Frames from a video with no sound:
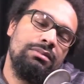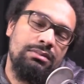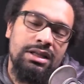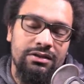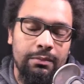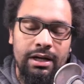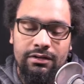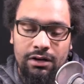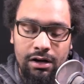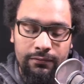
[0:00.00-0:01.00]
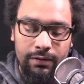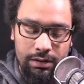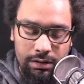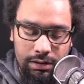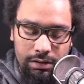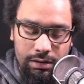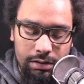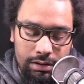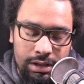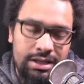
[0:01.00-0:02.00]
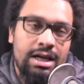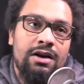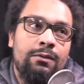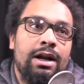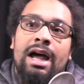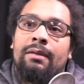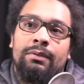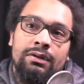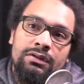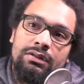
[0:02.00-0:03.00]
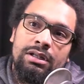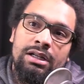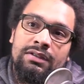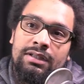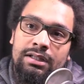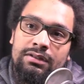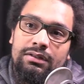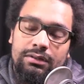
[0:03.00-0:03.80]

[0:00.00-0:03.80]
dissipates off. That's kind of what happens in a sense.